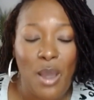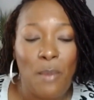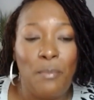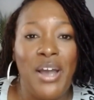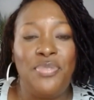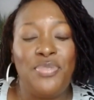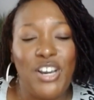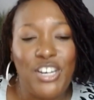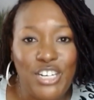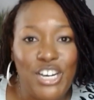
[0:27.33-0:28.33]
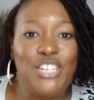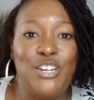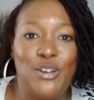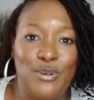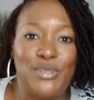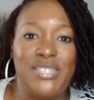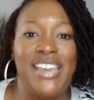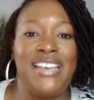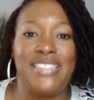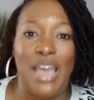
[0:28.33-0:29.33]
But the good news
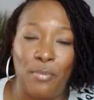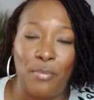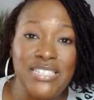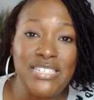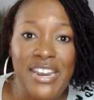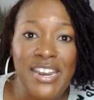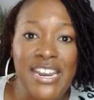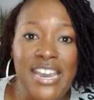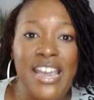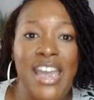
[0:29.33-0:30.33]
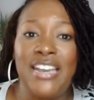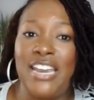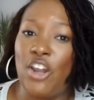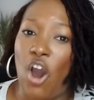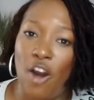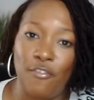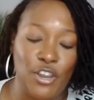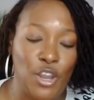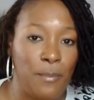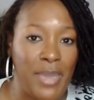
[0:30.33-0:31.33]
is that breastfeeding can offer
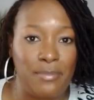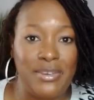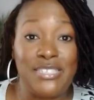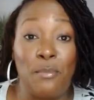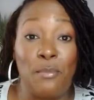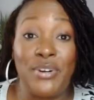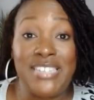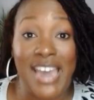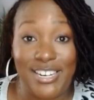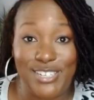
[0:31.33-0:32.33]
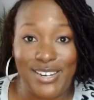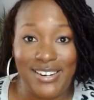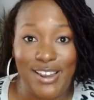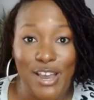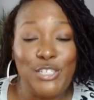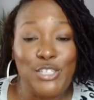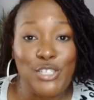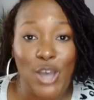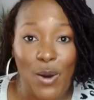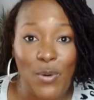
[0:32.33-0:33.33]
your baby some protection.
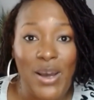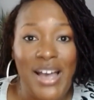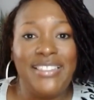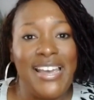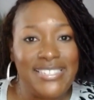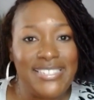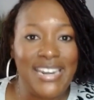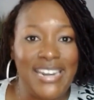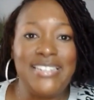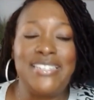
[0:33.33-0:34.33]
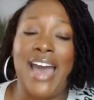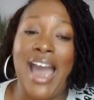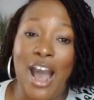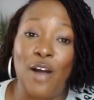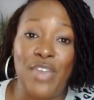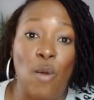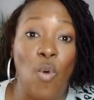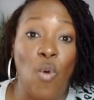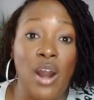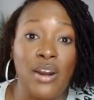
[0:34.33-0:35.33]
So let's get into how that
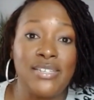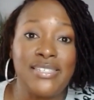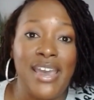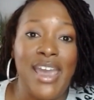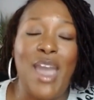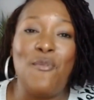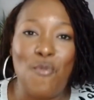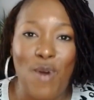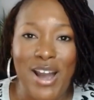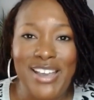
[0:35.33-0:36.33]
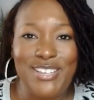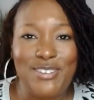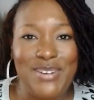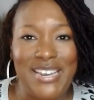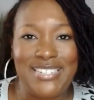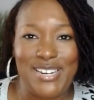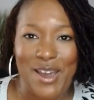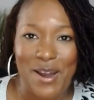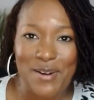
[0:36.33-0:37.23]
works and what you need to know.